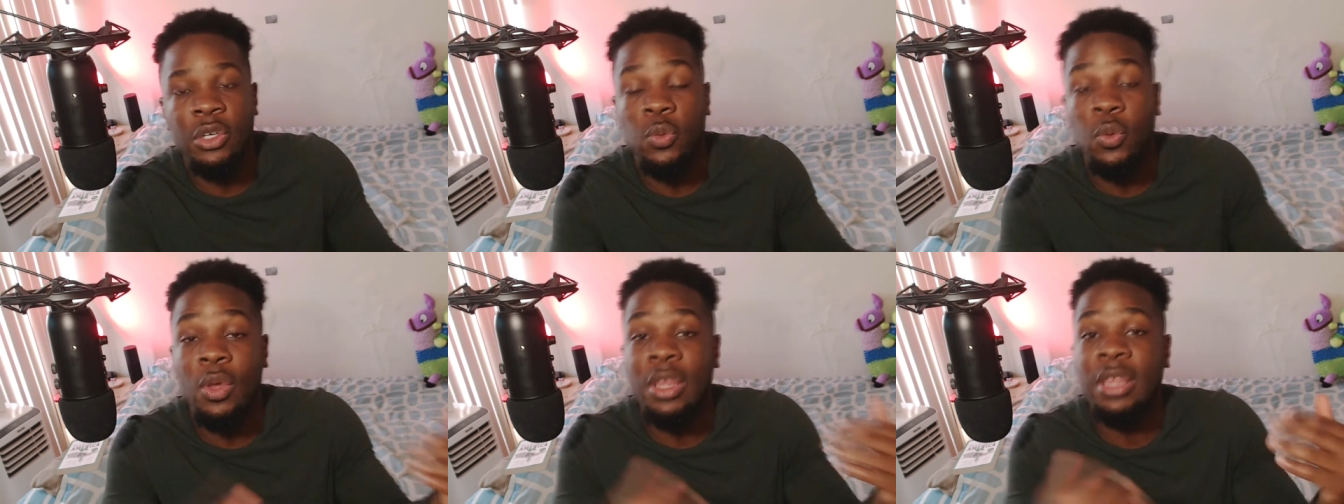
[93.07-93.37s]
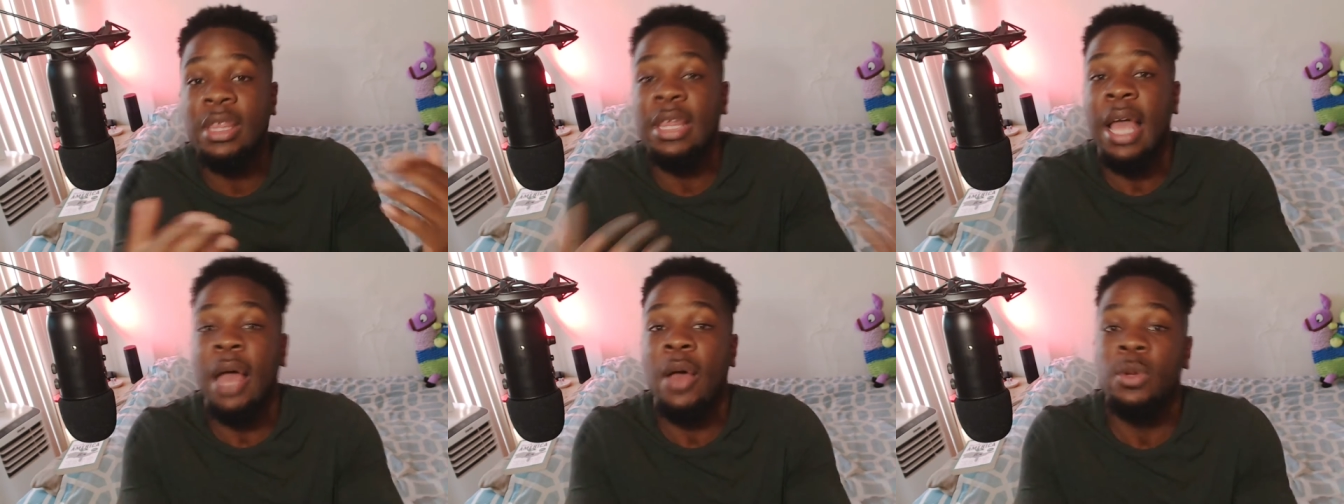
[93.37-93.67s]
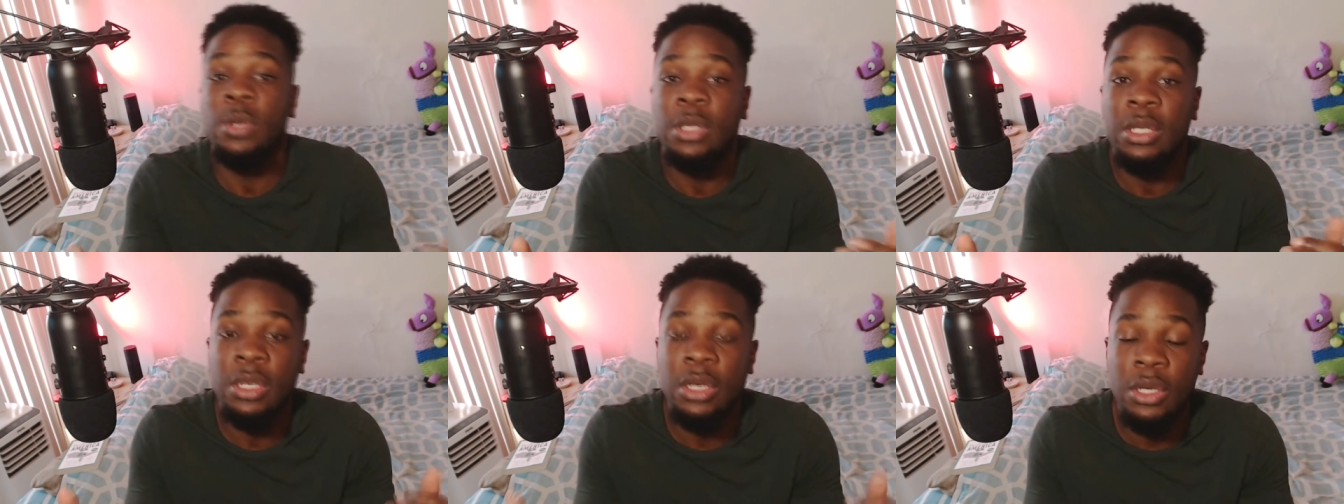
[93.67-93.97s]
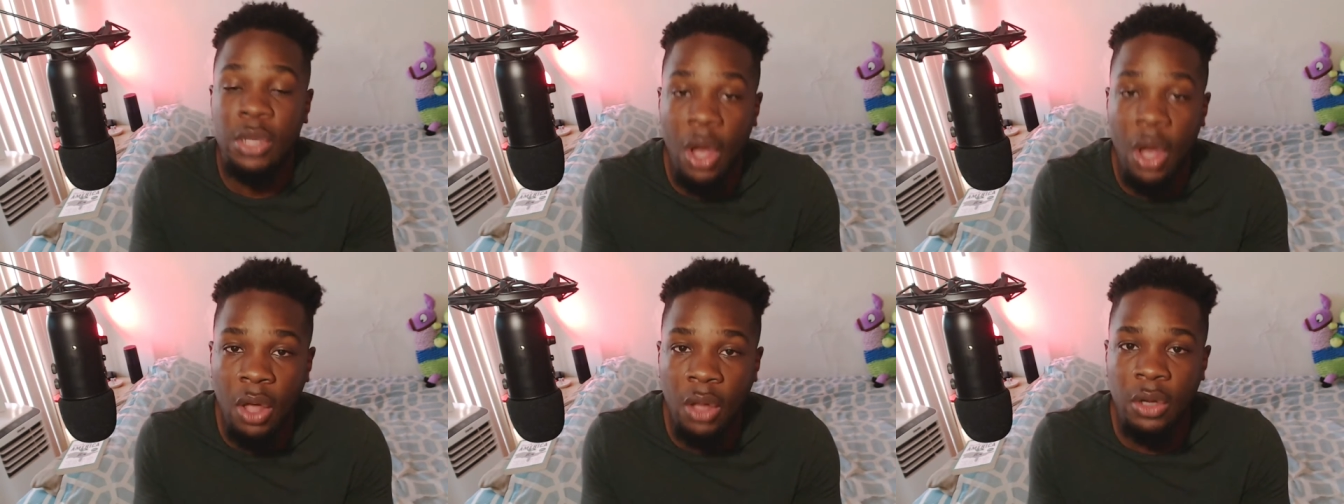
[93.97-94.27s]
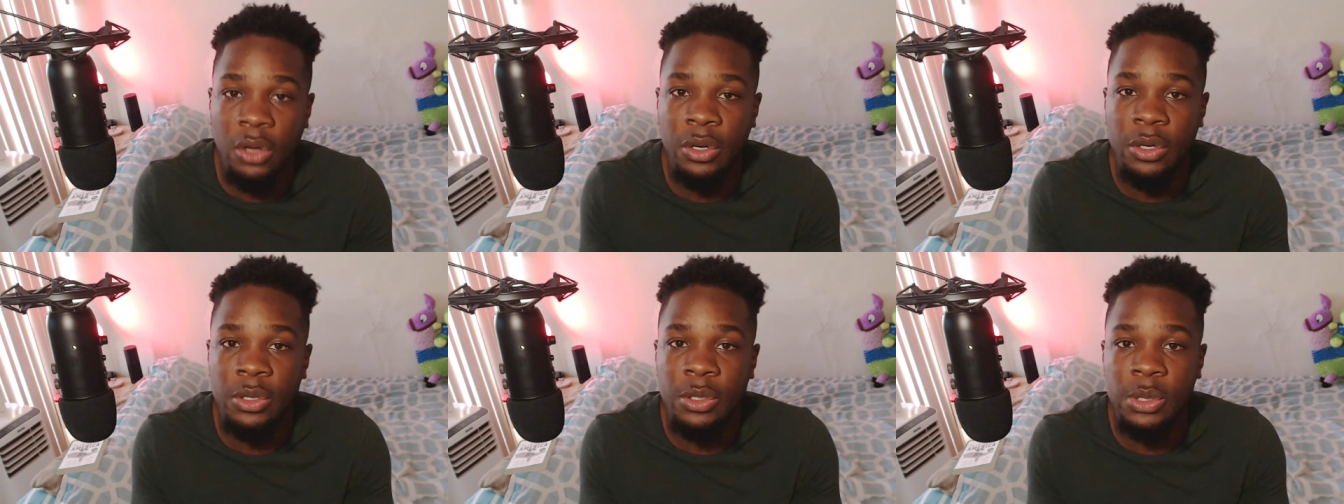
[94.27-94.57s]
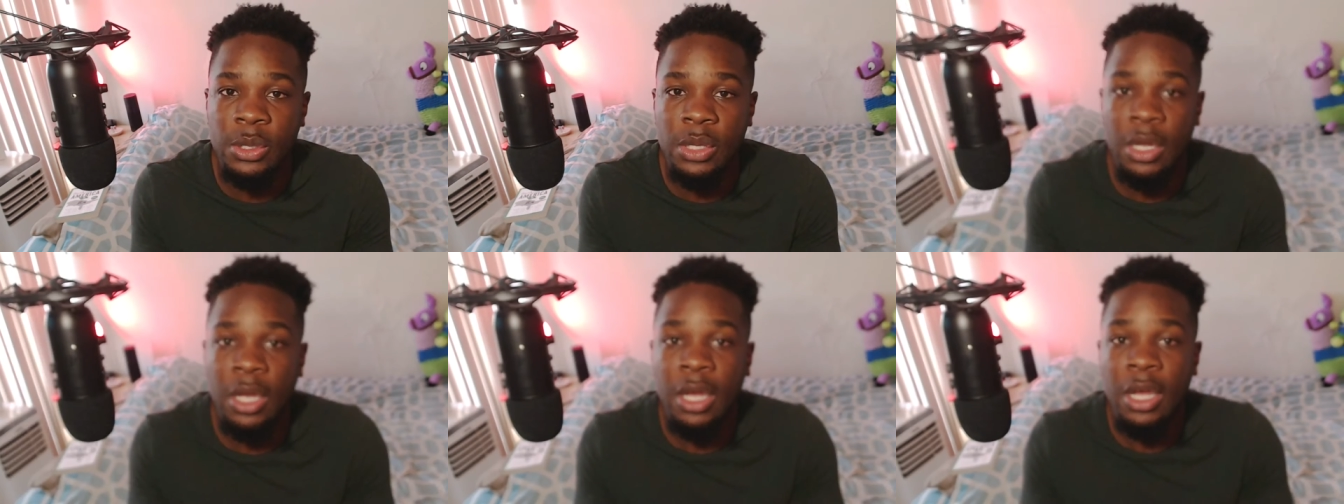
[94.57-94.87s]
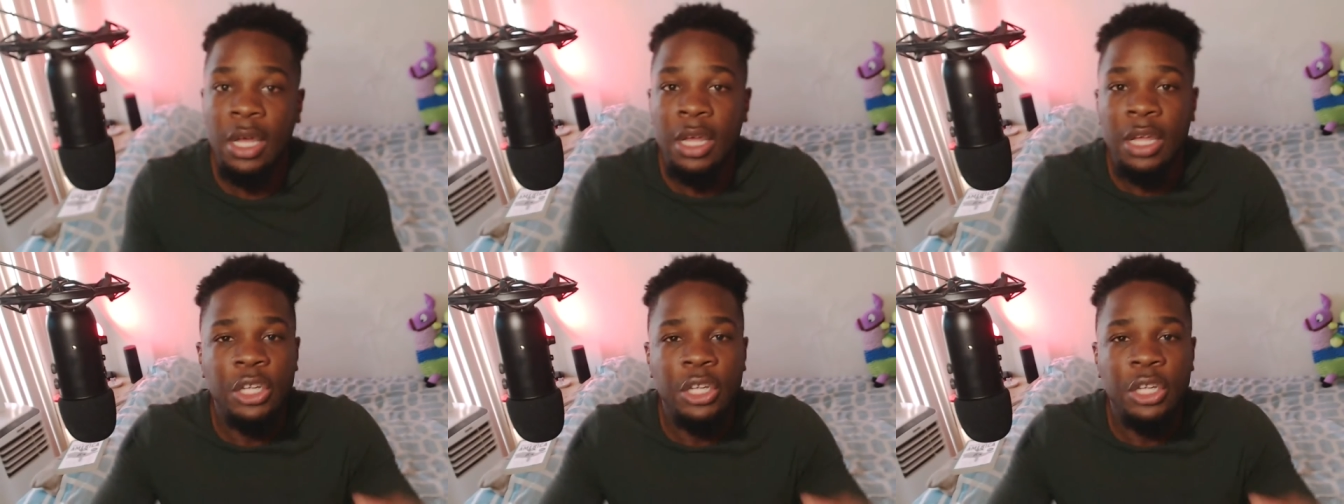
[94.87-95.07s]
dollars to one thousand dollars